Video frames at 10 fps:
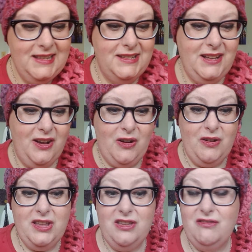
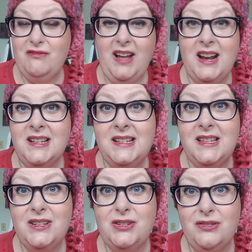So you've got to see
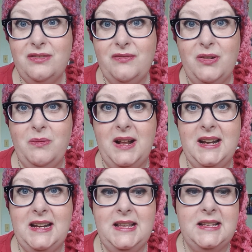the truth for what
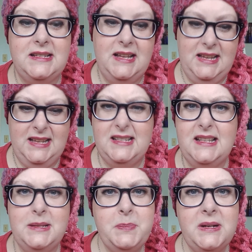it is. Is
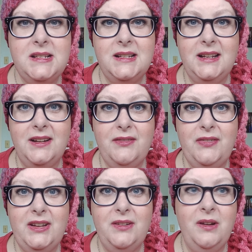this person good
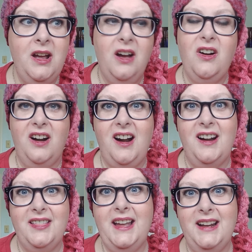for you, or
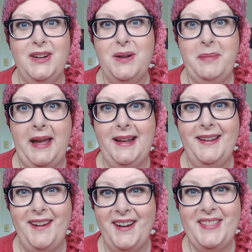are they a dirtbag?
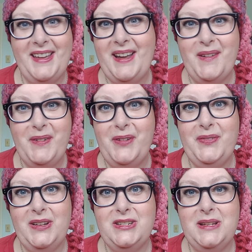Are they a
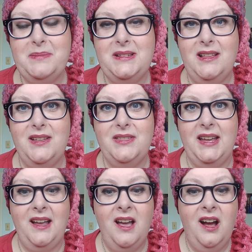wolf in sheep's
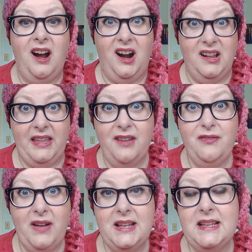clothing? Are they a
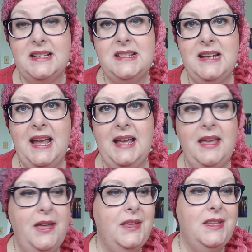fucking snake?
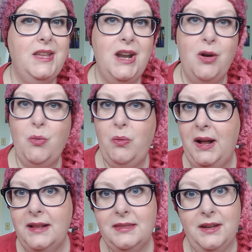You don't
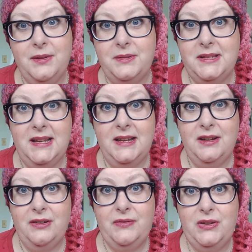want those in
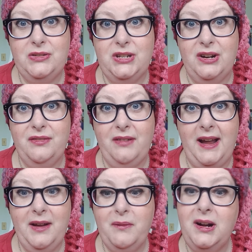your future,
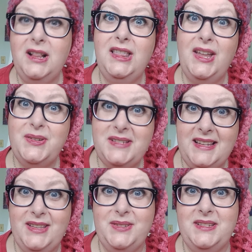right? We're
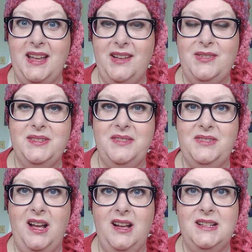closing those cycles of
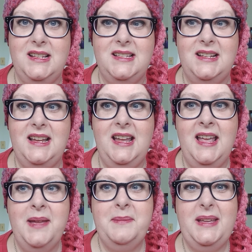toxicity
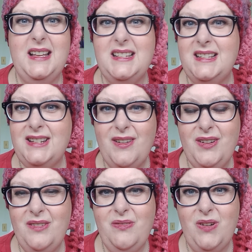because it's no
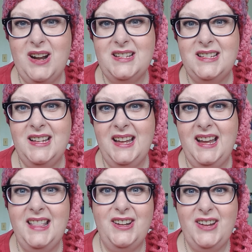good for us.
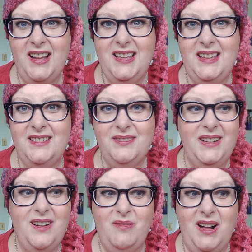And they're yucky. We
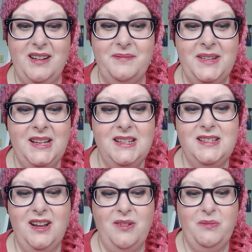don't want them.
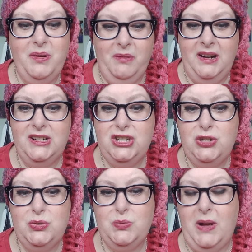So we want to
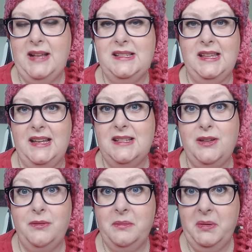choose wisely.
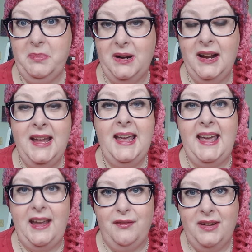So remember,
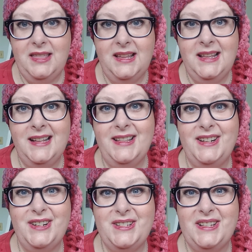everything that
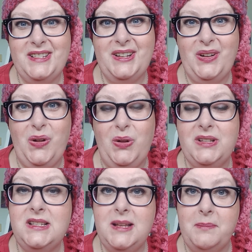glitters isn't
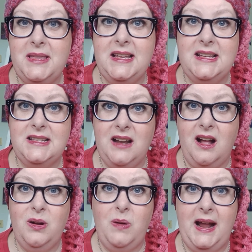gold. Something is
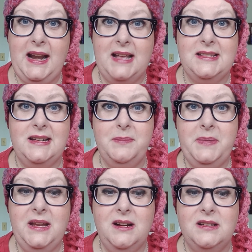not quite as it
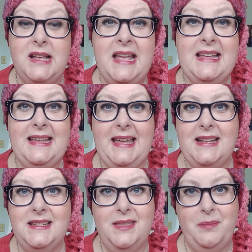appears.
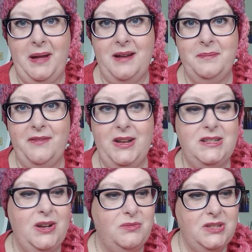Get to the bottom of
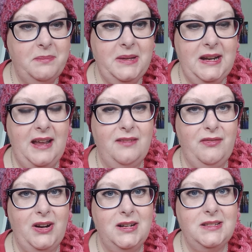it. Don't jump in head
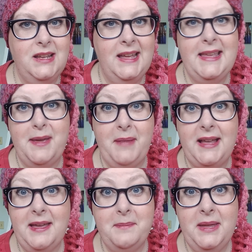first. You
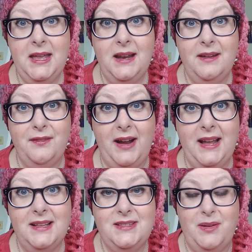might get bit,
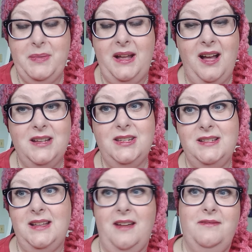right? So be
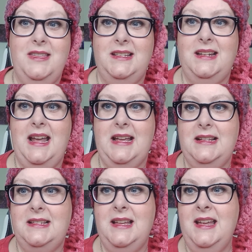cautious of the
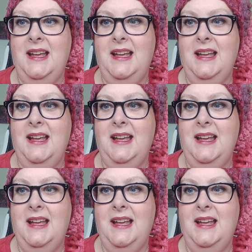snakes.